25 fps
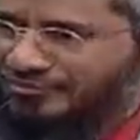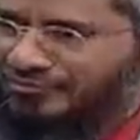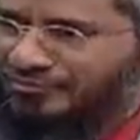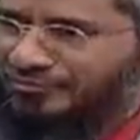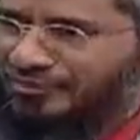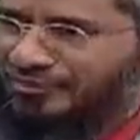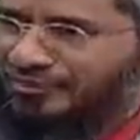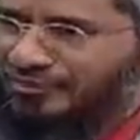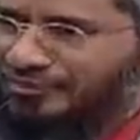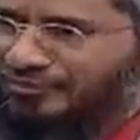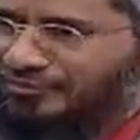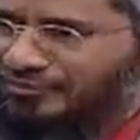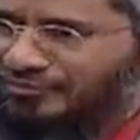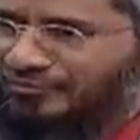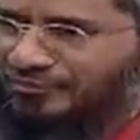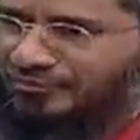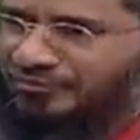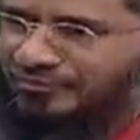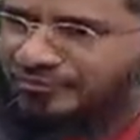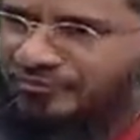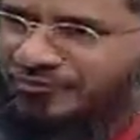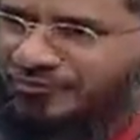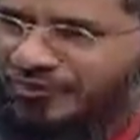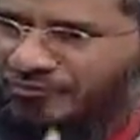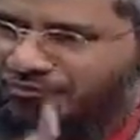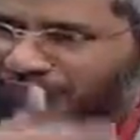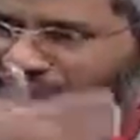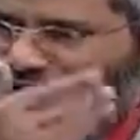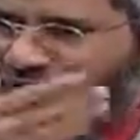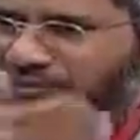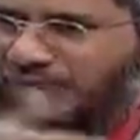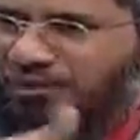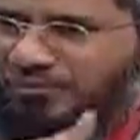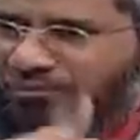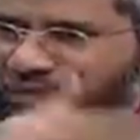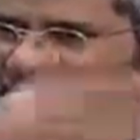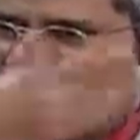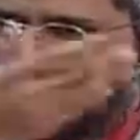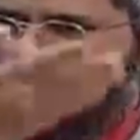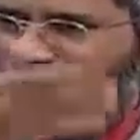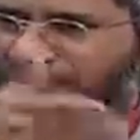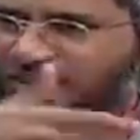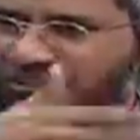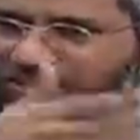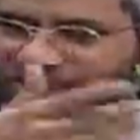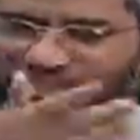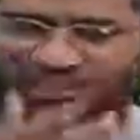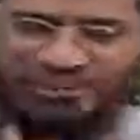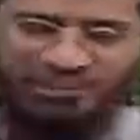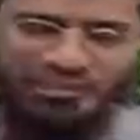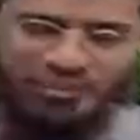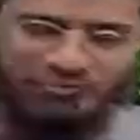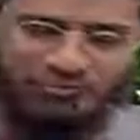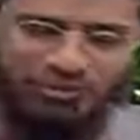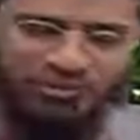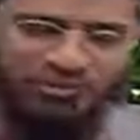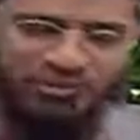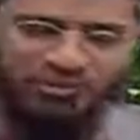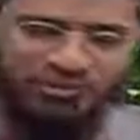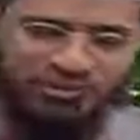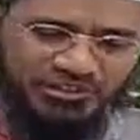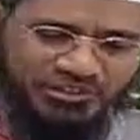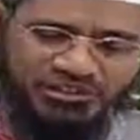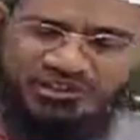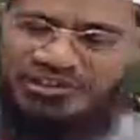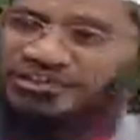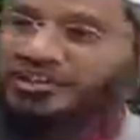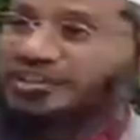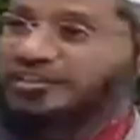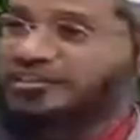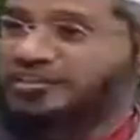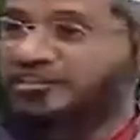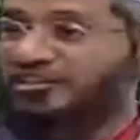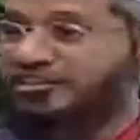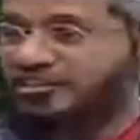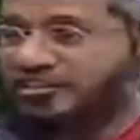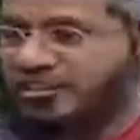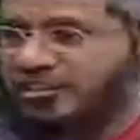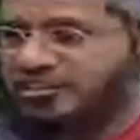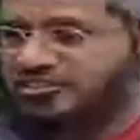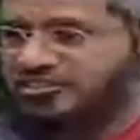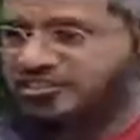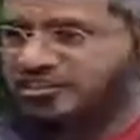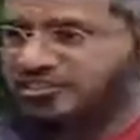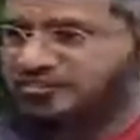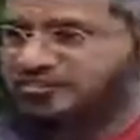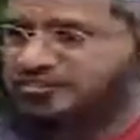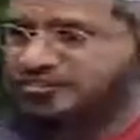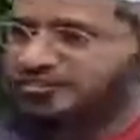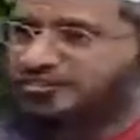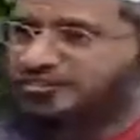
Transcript: You know, if the Imam keeps on reciting for him to turn, it's a distraction.